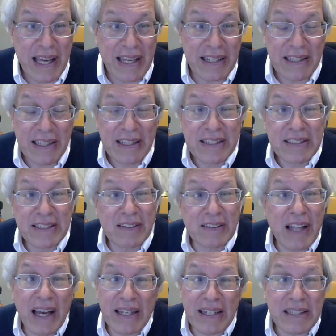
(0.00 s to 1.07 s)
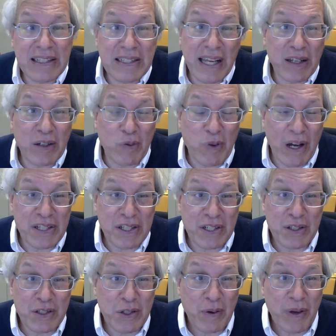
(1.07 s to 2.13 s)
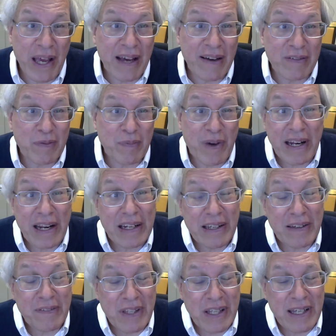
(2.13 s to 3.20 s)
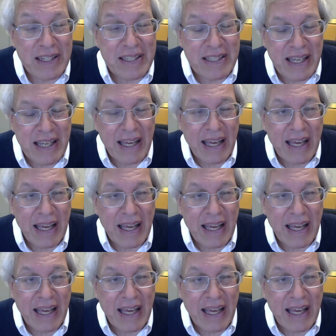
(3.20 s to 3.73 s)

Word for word: then delighted to take questions you have about any of this,